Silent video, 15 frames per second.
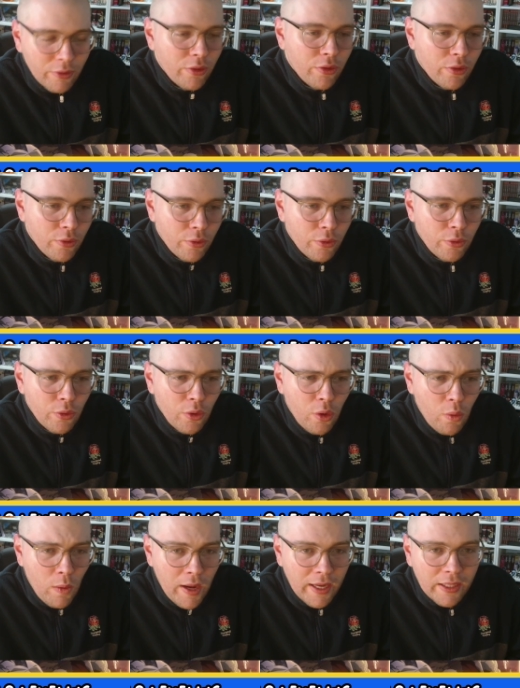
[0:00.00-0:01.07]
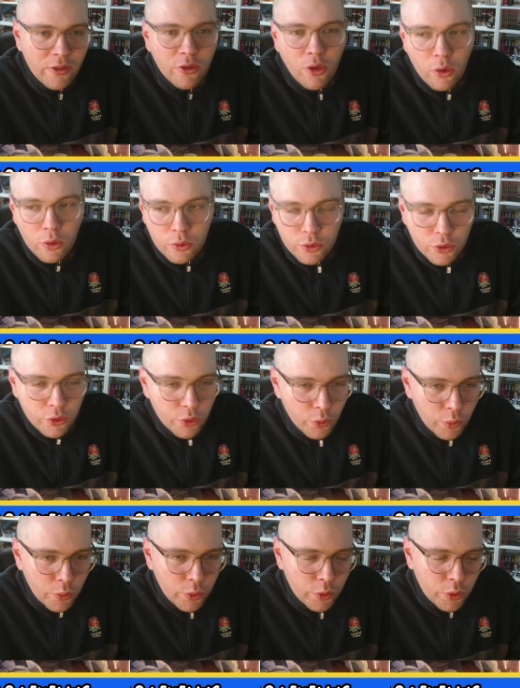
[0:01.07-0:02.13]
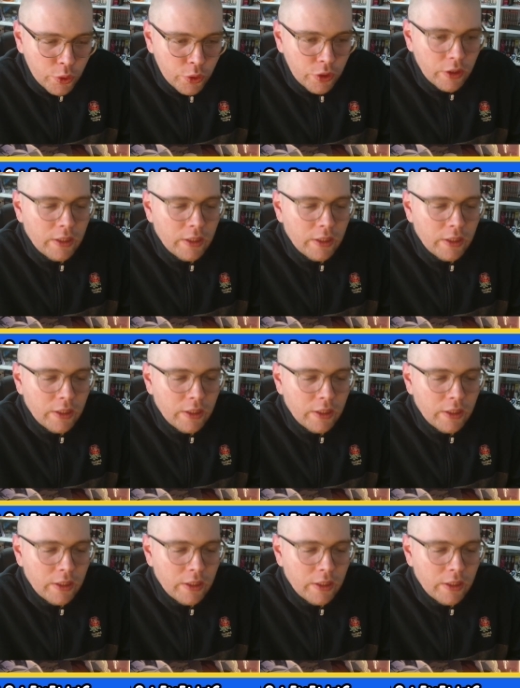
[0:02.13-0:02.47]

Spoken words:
through Hwang Dong-suk's,